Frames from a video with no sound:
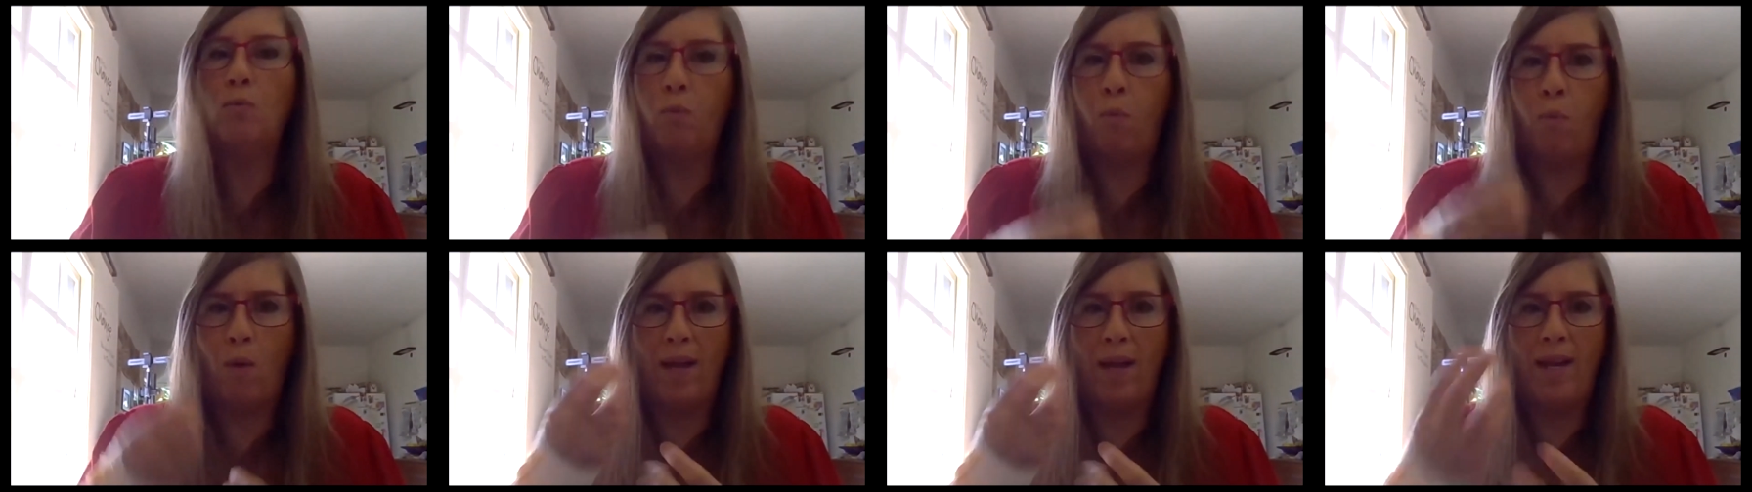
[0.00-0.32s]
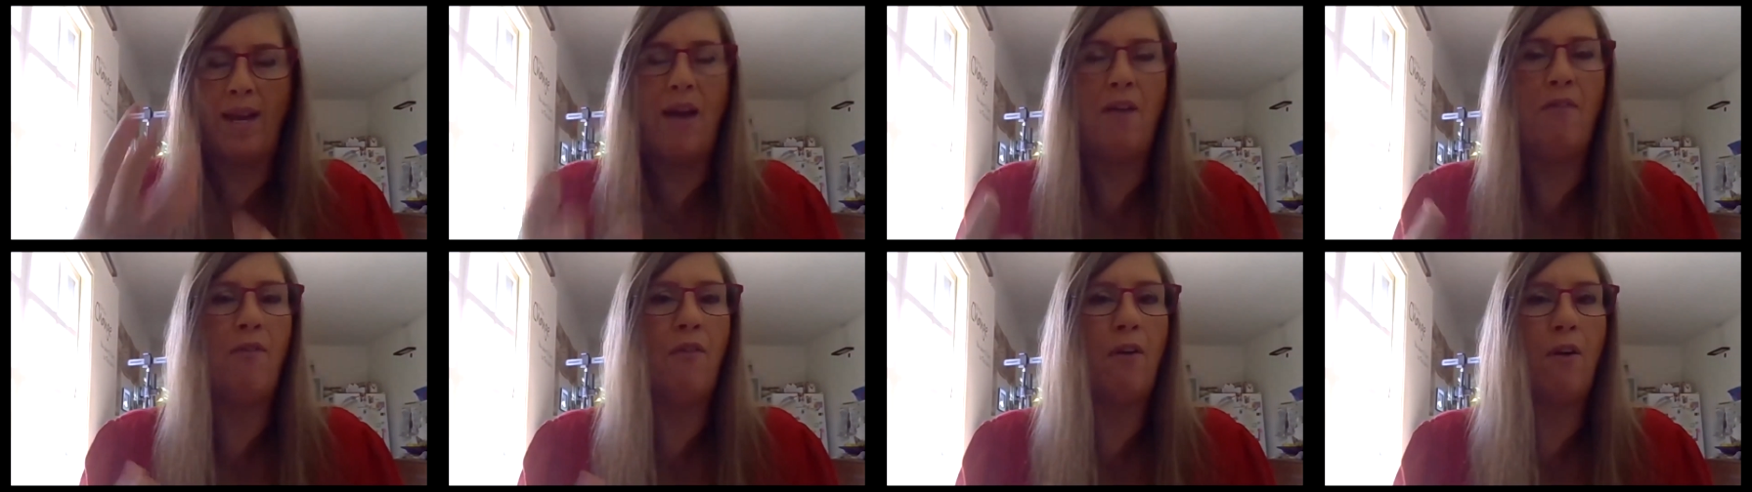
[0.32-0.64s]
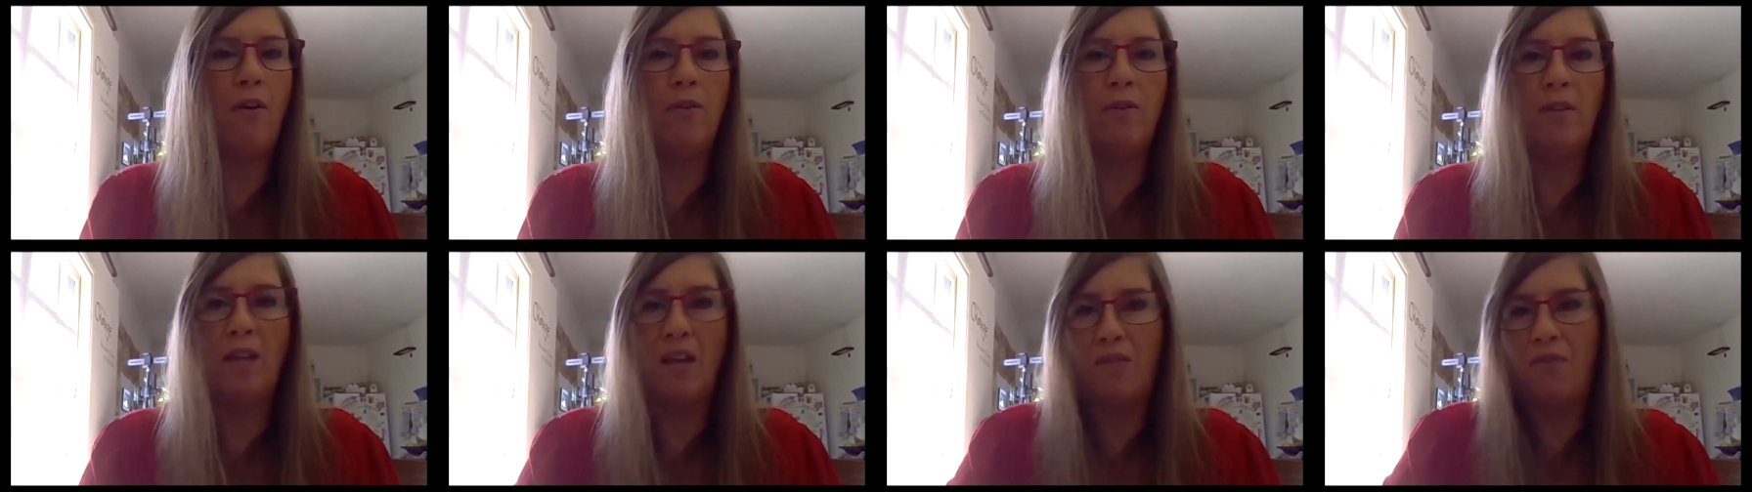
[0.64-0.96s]

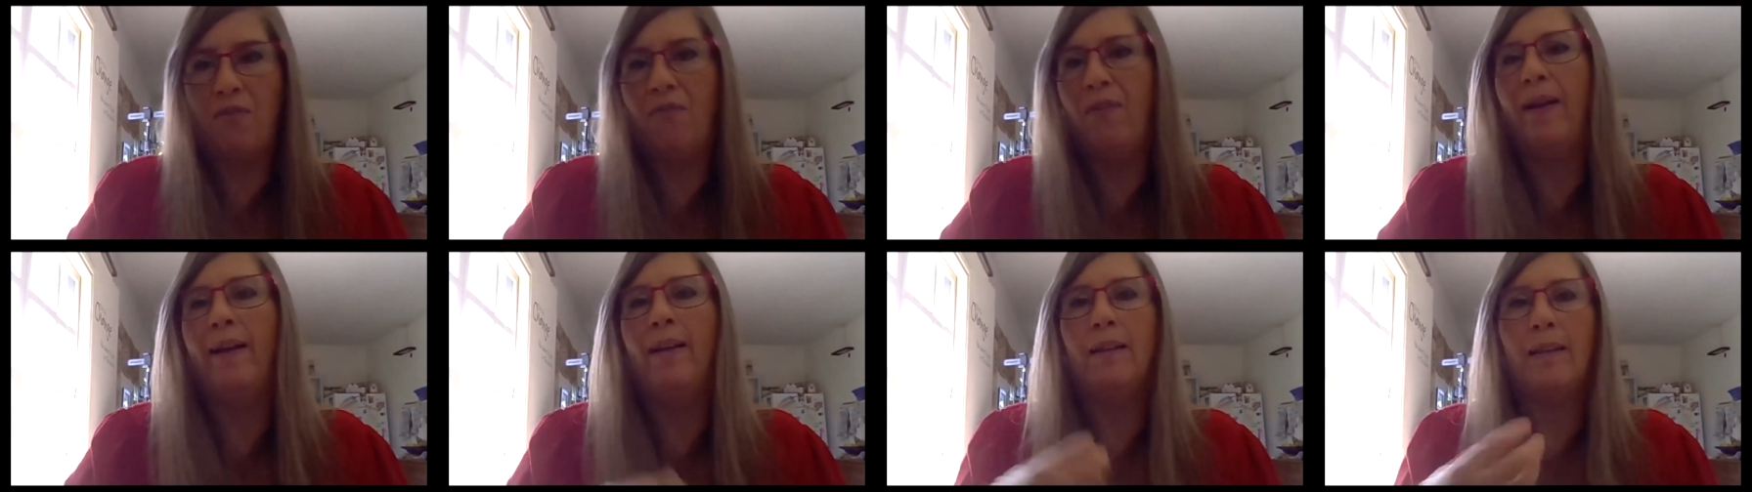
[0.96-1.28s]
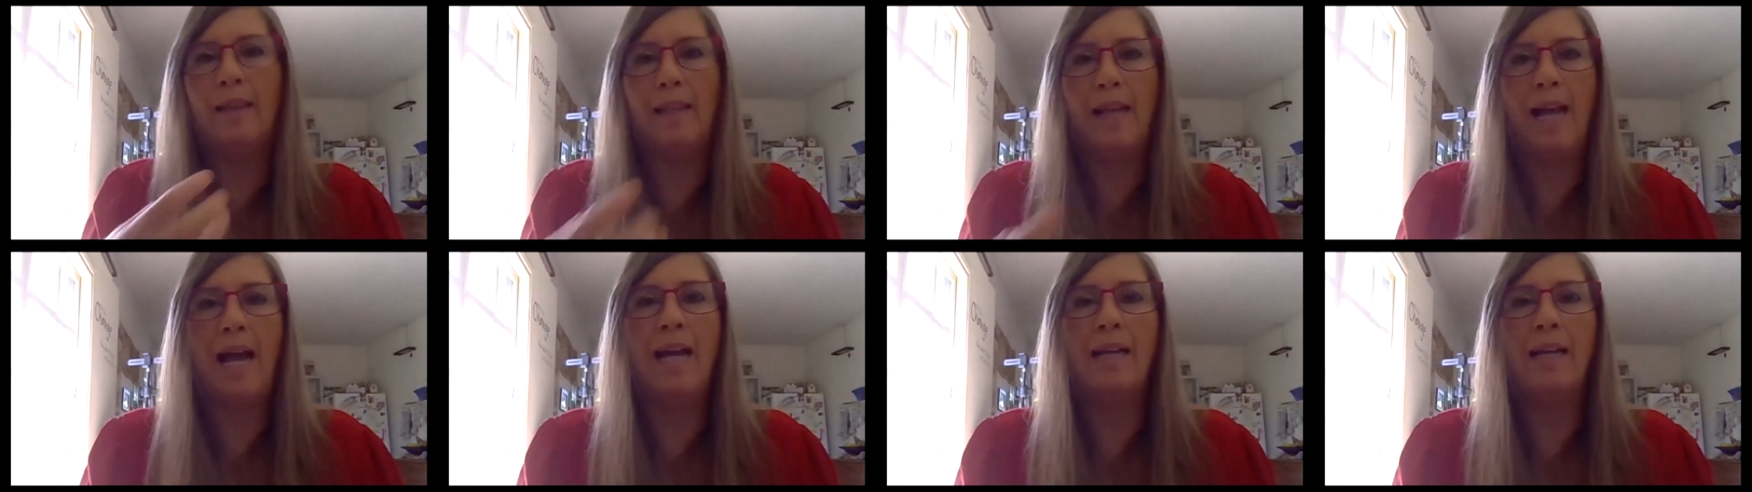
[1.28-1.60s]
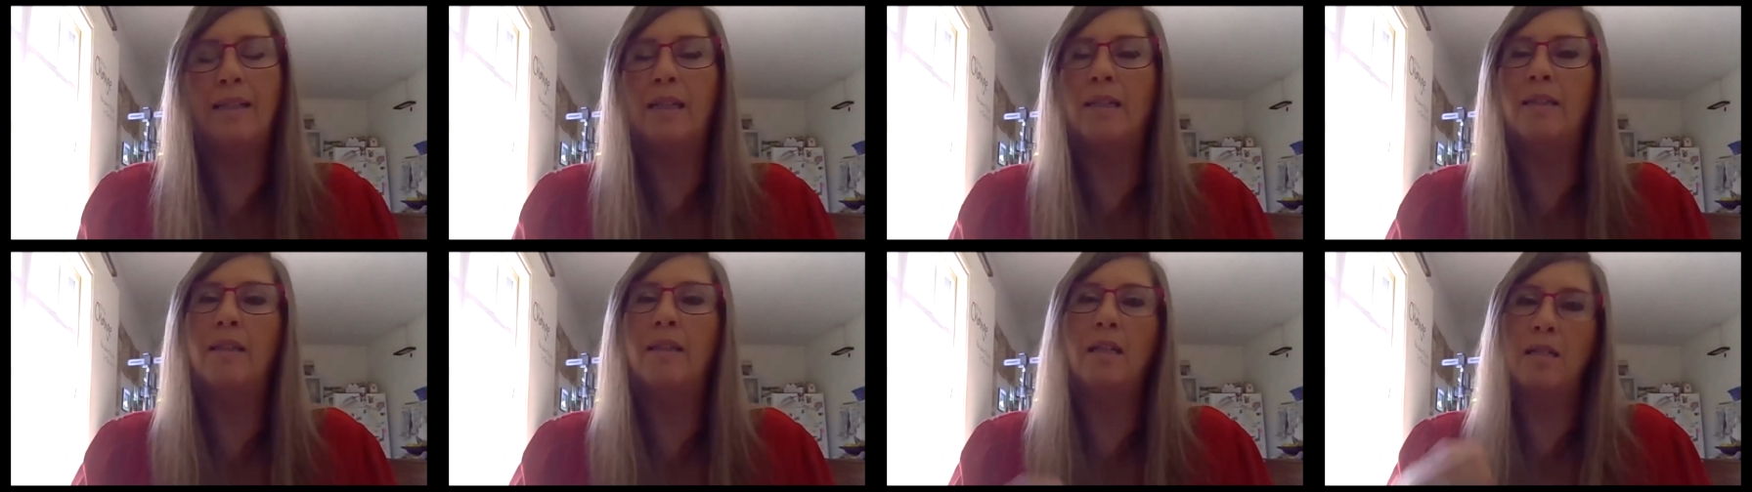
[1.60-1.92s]
whatever they felt like
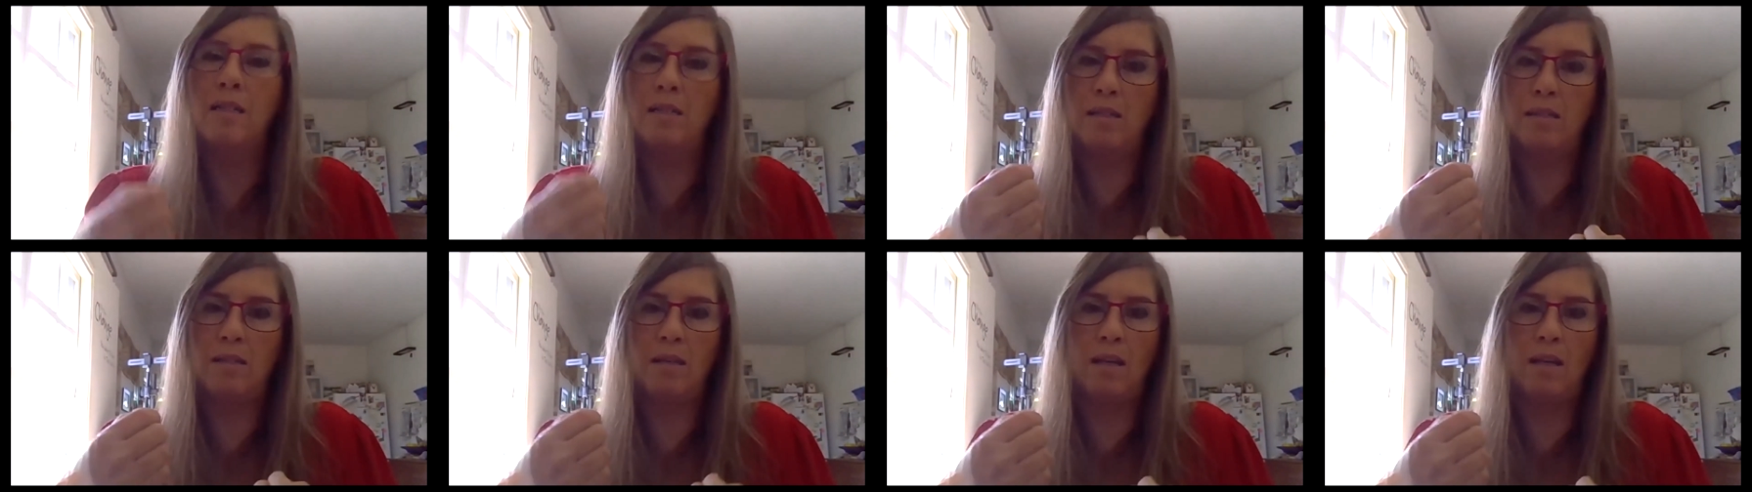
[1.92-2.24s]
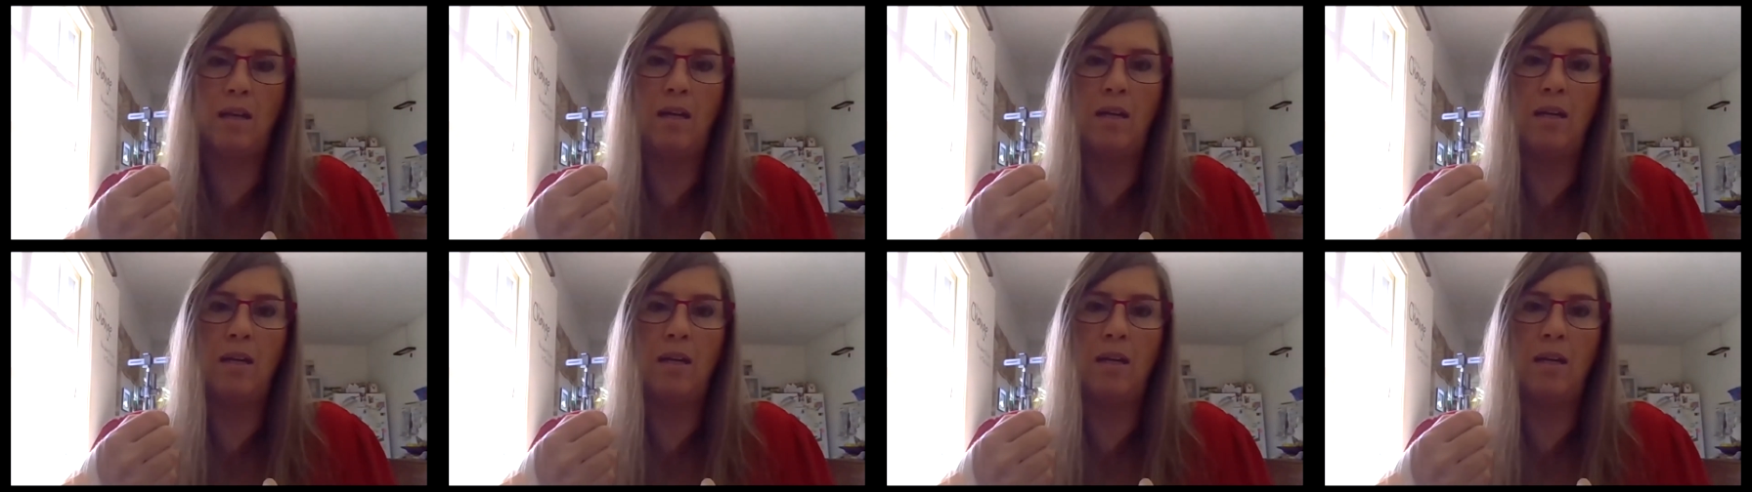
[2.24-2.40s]
that it's